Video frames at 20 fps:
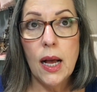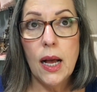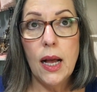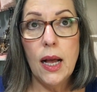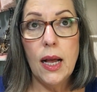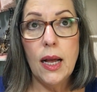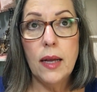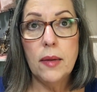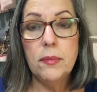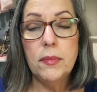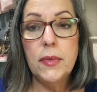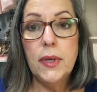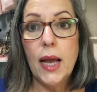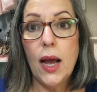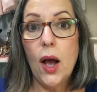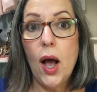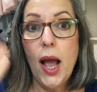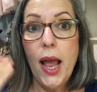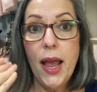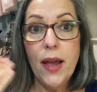Um,
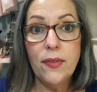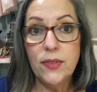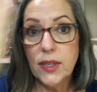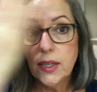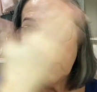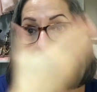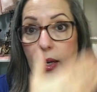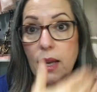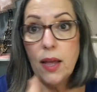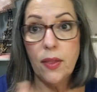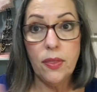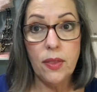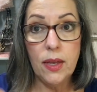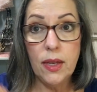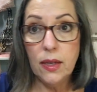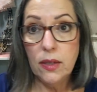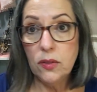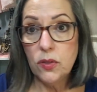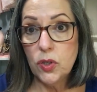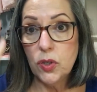now, I have done
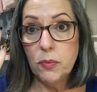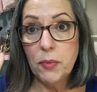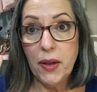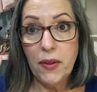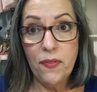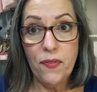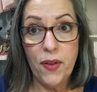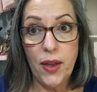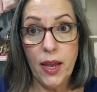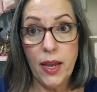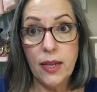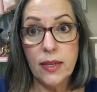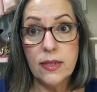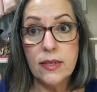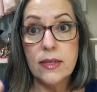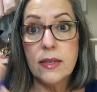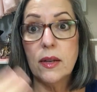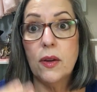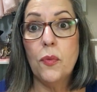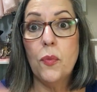nothing to my
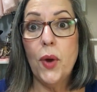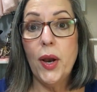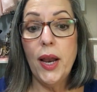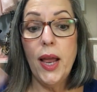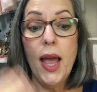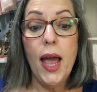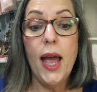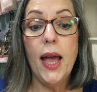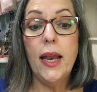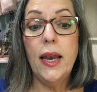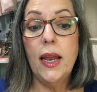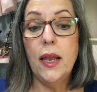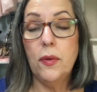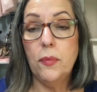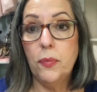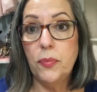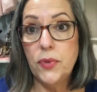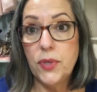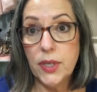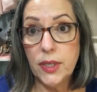face. I went ahead
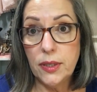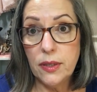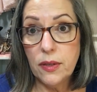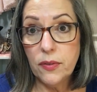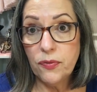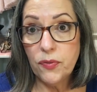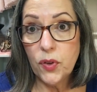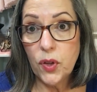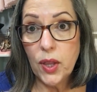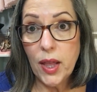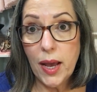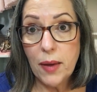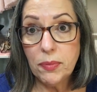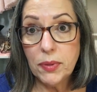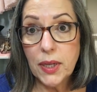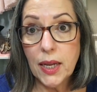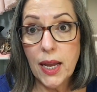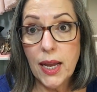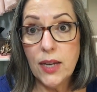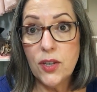and did the full
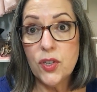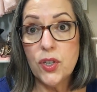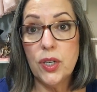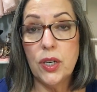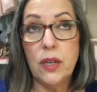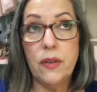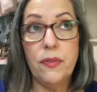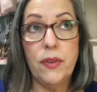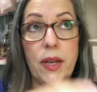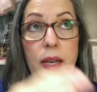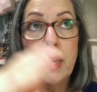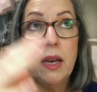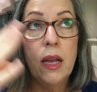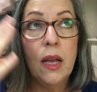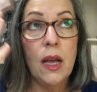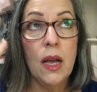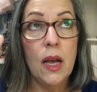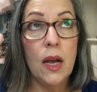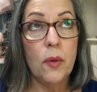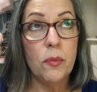application of it
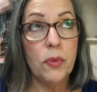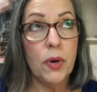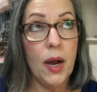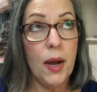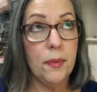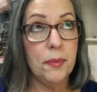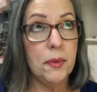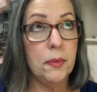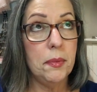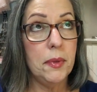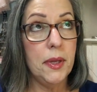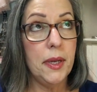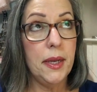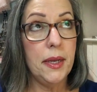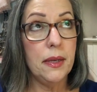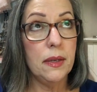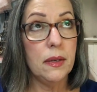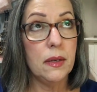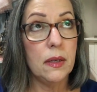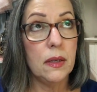
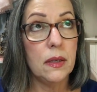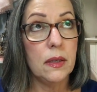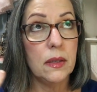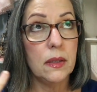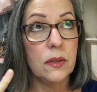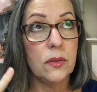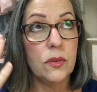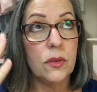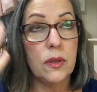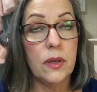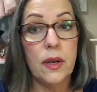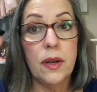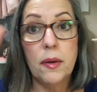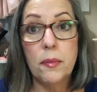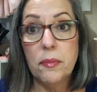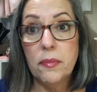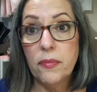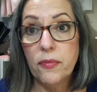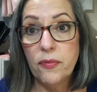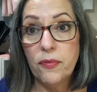probably
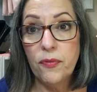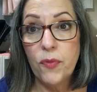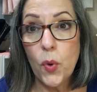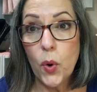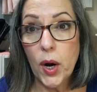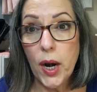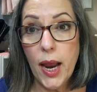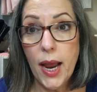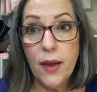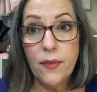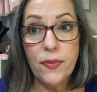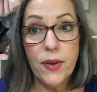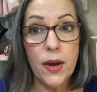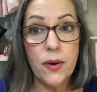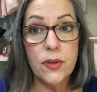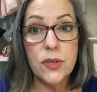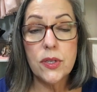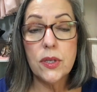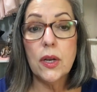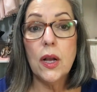four and a half
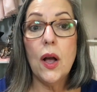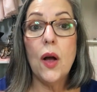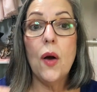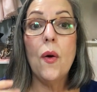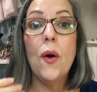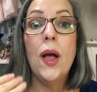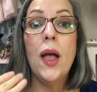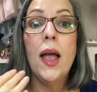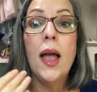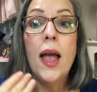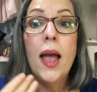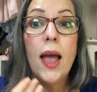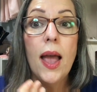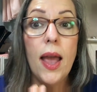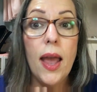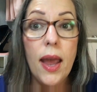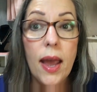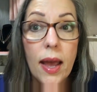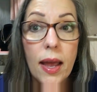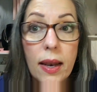hours ago.
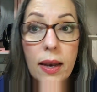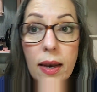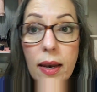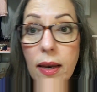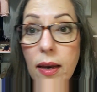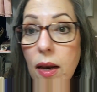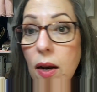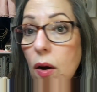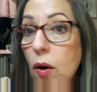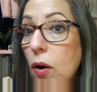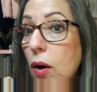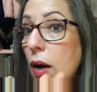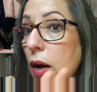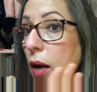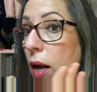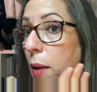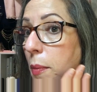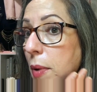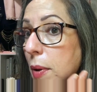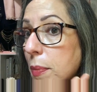And, you know, I'll
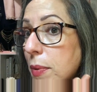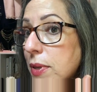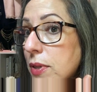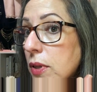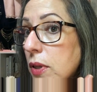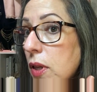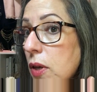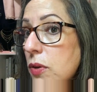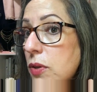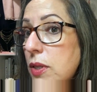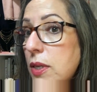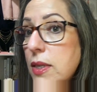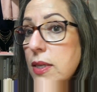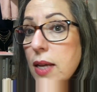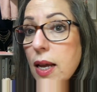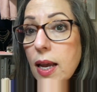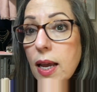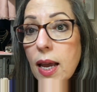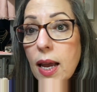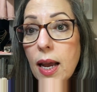come up as close as
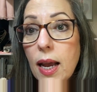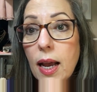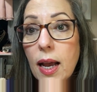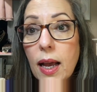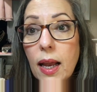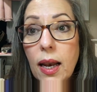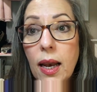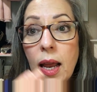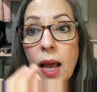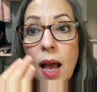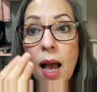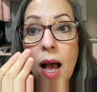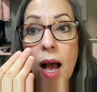I can.